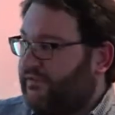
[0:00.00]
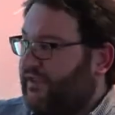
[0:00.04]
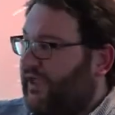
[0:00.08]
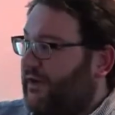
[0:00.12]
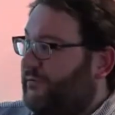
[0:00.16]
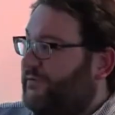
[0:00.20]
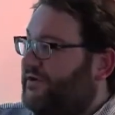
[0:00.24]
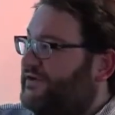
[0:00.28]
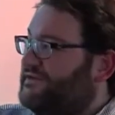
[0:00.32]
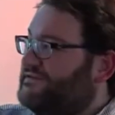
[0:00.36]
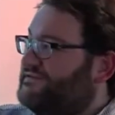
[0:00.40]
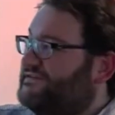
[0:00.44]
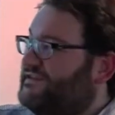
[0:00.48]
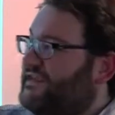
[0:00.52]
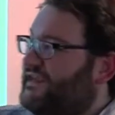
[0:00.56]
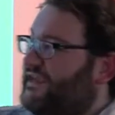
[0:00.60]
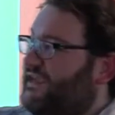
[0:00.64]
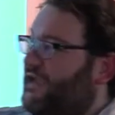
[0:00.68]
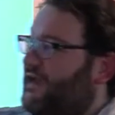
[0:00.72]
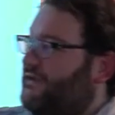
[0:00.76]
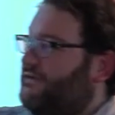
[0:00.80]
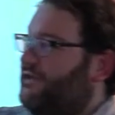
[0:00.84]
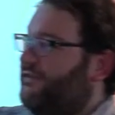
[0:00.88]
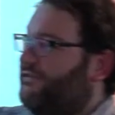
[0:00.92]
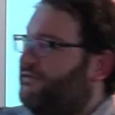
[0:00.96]
And we can
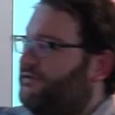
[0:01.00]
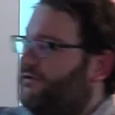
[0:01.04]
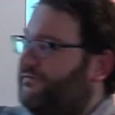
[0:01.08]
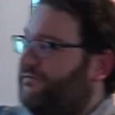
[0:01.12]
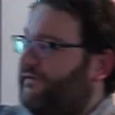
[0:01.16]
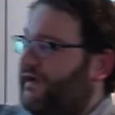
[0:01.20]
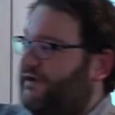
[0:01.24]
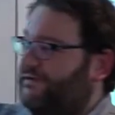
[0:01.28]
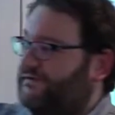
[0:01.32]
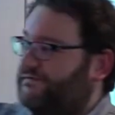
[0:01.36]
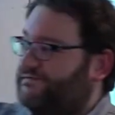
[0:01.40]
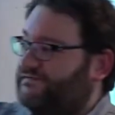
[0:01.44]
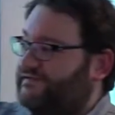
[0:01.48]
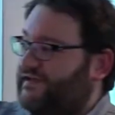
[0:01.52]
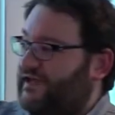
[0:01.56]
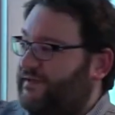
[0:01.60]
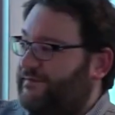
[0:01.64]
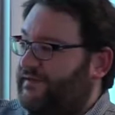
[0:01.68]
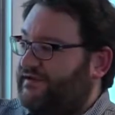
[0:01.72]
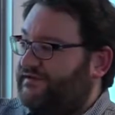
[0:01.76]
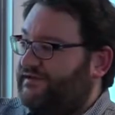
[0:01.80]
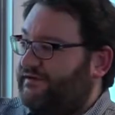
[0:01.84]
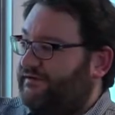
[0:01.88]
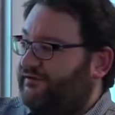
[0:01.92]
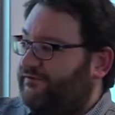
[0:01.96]
see another effect of
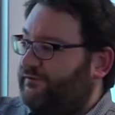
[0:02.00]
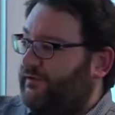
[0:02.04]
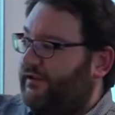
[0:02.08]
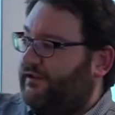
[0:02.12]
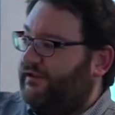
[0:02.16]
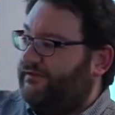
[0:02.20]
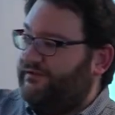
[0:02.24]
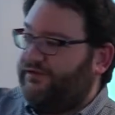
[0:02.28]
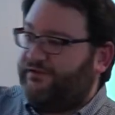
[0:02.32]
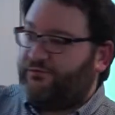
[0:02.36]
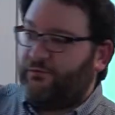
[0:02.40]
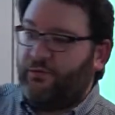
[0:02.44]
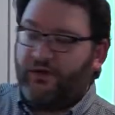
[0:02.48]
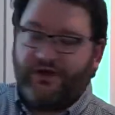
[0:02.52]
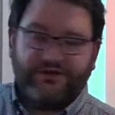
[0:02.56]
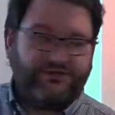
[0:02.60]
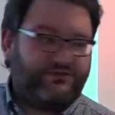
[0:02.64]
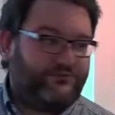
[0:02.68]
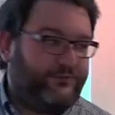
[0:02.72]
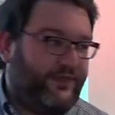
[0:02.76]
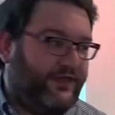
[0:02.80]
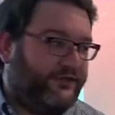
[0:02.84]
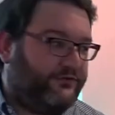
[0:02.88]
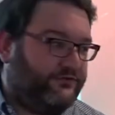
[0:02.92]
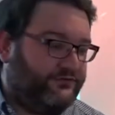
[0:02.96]
CMEs here as well in these white
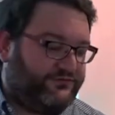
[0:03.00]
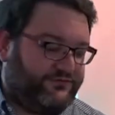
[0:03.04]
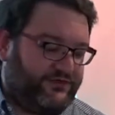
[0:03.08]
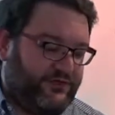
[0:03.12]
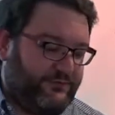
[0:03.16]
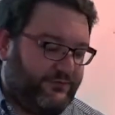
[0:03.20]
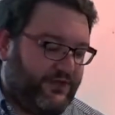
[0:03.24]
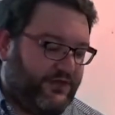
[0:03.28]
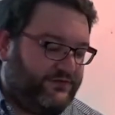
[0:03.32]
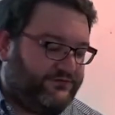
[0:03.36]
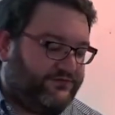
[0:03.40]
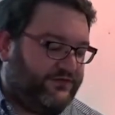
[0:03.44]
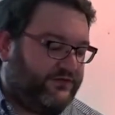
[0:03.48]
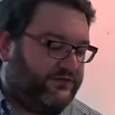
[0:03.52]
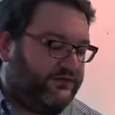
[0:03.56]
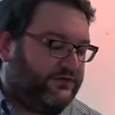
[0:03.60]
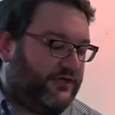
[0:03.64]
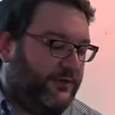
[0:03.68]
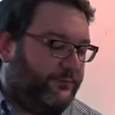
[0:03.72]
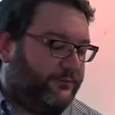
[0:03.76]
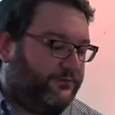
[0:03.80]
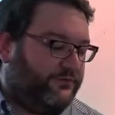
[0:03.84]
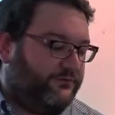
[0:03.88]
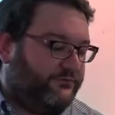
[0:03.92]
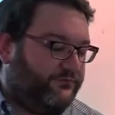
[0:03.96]
speckles. So you may have seen a
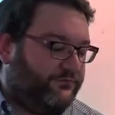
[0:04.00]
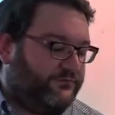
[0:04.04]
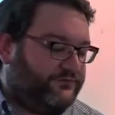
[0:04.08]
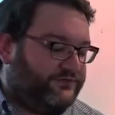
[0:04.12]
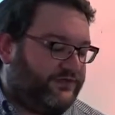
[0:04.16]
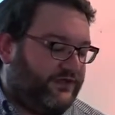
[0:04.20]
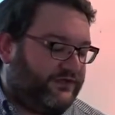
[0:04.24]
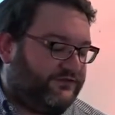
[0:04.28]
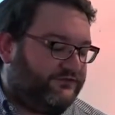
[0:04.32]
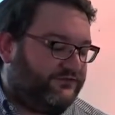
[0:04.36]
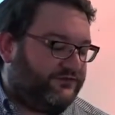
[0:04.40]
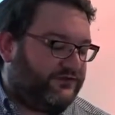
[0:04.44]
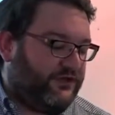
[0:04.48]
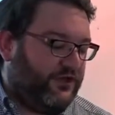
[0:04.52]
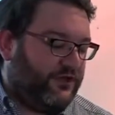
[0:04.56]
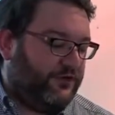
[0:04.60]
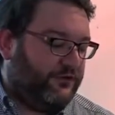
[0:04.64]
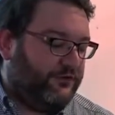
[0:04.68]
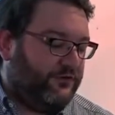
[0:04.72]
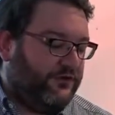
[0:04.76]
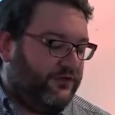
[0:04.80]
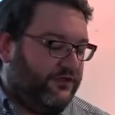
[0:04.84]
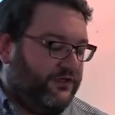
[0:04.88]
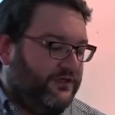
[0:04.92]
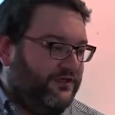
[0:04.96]
couple of seconds
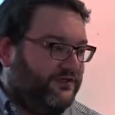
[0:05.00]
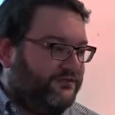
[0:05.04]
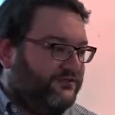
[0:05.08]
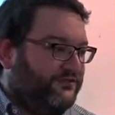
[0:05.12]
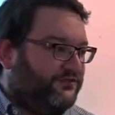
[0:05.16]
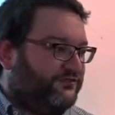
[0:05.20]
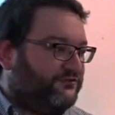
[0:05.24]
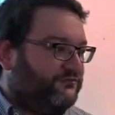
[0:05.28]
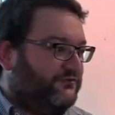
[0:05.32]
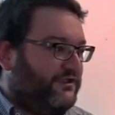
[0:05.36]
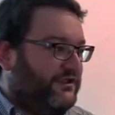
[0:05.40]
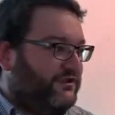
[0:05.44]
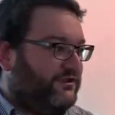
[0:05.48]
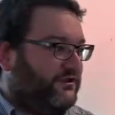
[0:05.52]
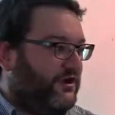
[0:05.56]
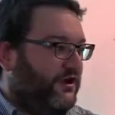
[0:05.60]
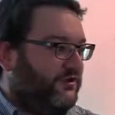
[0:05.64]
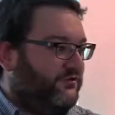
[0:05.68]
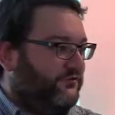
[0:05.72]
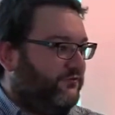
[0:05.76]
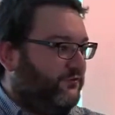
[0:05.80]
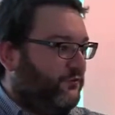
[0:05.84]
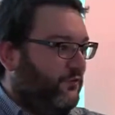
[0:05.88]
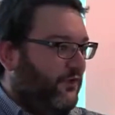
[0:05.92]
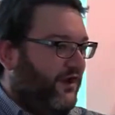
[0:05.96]
ago the screen
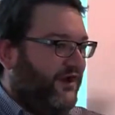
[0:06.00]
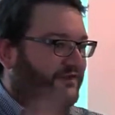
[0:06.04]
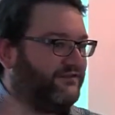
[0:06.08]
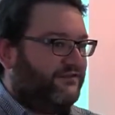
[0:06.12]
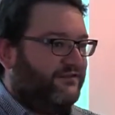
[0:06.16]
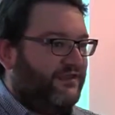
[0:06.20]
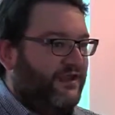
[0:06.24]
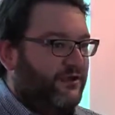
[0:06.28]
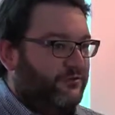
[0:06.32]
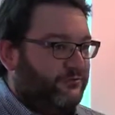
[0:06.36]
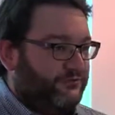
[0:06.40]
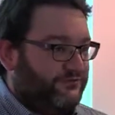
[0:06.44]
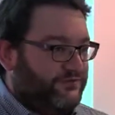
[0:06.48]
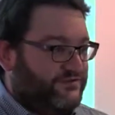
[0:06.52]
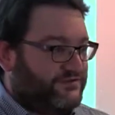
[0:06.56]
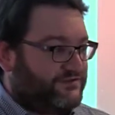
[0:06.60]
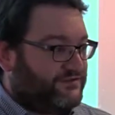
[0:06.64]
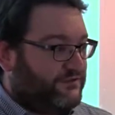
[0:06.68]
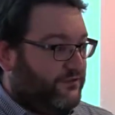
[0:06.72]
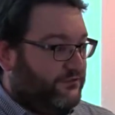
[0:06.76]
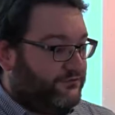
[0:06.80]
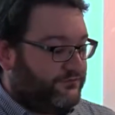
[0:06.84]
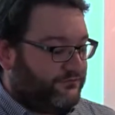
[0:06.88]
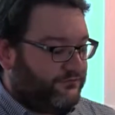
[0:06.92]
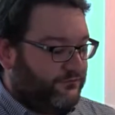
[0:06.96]
kind of whited out with the
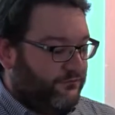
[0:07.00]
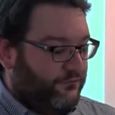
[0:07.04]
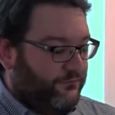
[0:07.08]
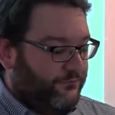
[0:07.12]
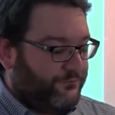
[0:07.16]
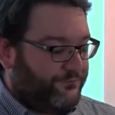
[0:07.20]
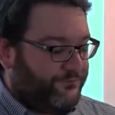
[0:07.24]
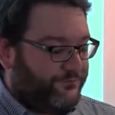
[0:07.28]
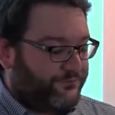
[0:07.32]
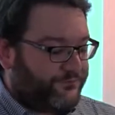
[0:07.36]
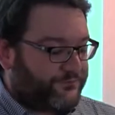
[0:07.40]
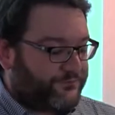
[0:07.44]
snowstorm.